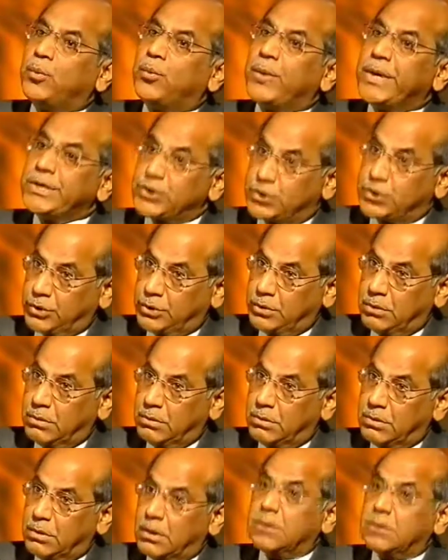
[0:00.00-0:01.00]
on which
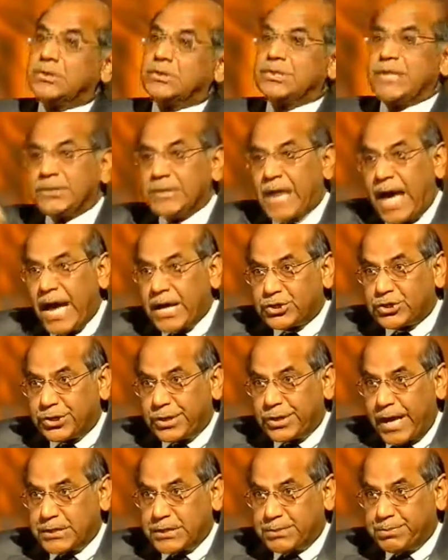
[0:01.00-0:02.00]
such
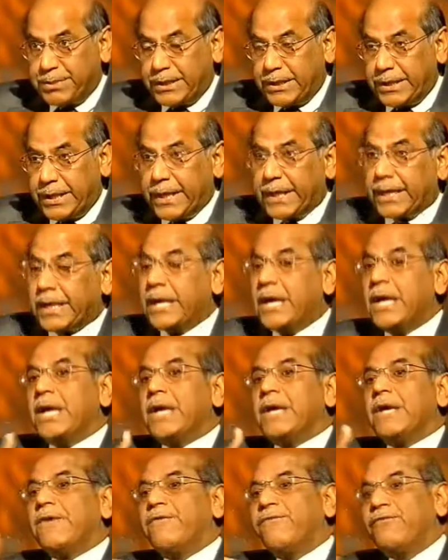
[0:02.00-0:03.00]
action has been taken?
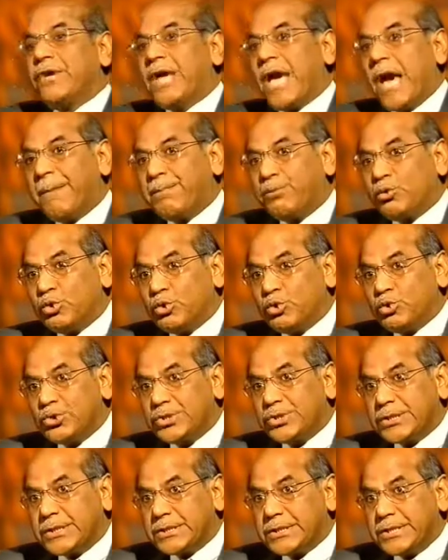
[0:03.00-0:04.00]
If we have
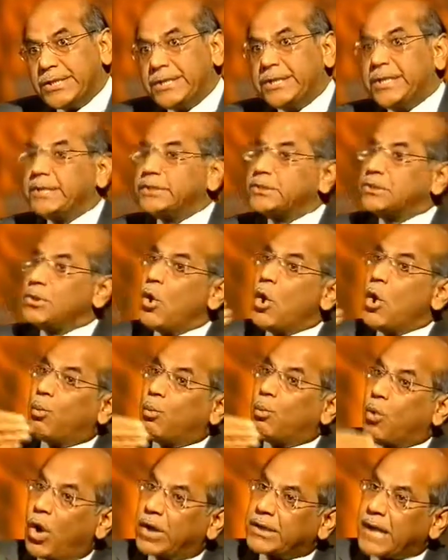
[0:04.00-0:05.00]
produced statistics,
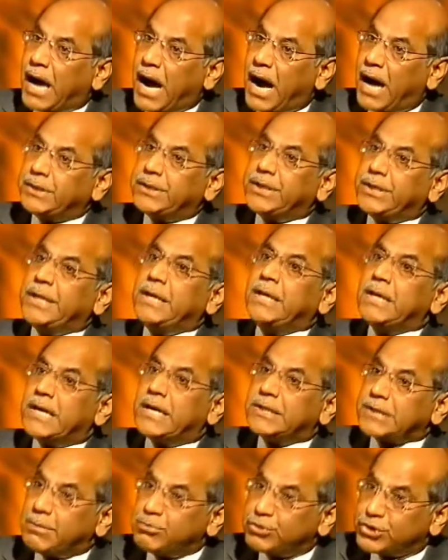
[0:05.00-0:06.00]
what are the
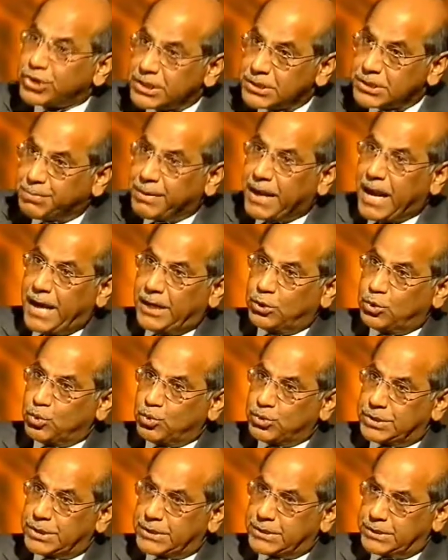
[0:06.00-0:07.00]
assumptions behind
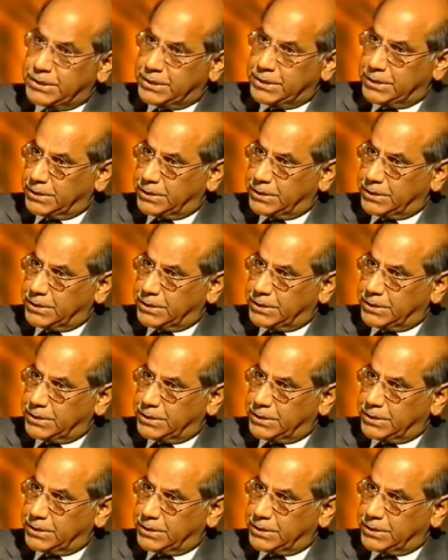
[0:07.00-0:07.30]
those tests?